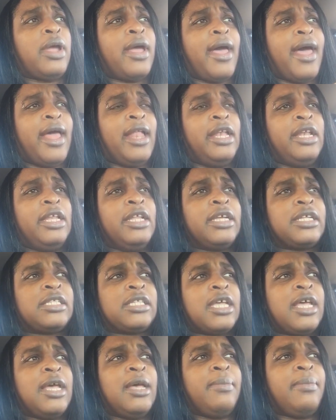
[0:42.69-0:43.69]
I
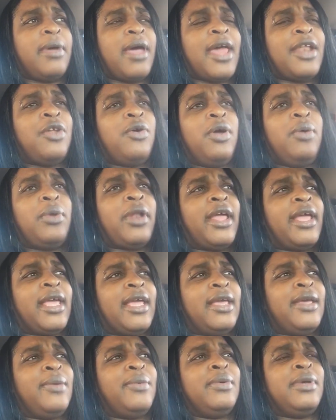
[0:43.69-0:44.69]
looked up. I know it was like
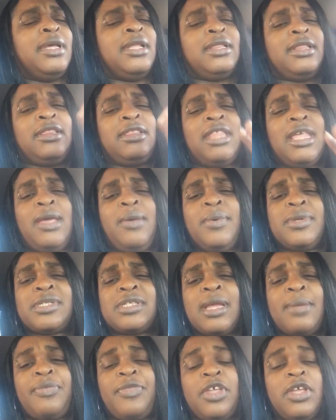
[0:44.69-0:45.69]
it, it was
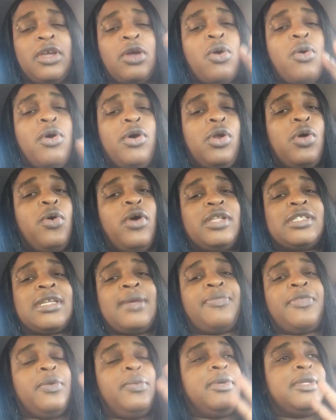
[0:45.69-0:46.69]
something going on.
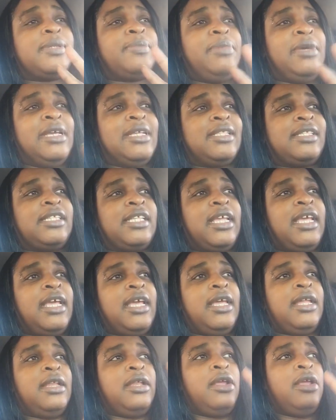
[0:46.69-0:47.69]
Something was being
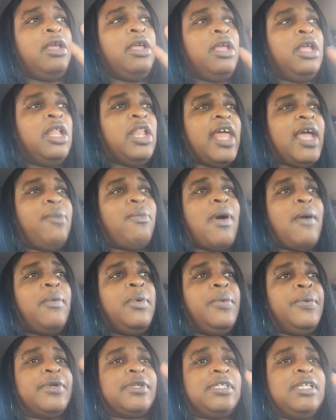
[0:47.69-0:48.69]
said, like while
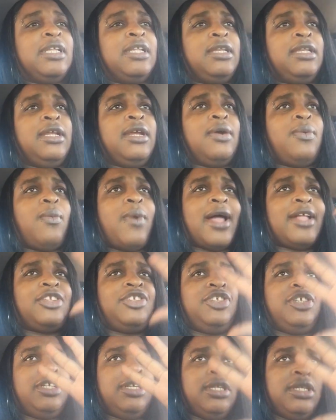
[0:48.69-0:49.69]
we were sitting there
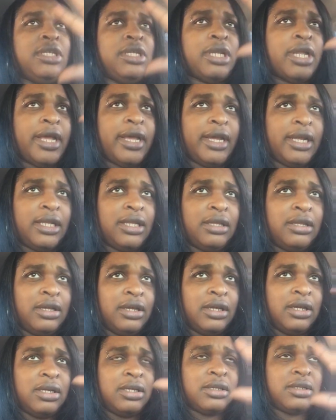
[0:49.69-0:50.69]
watching like
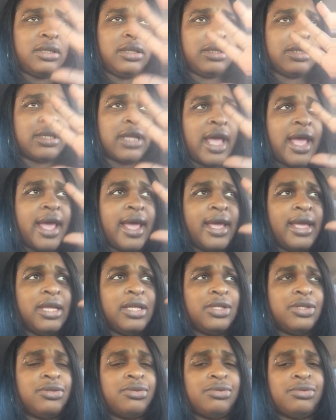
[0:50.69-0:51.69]
the the sky,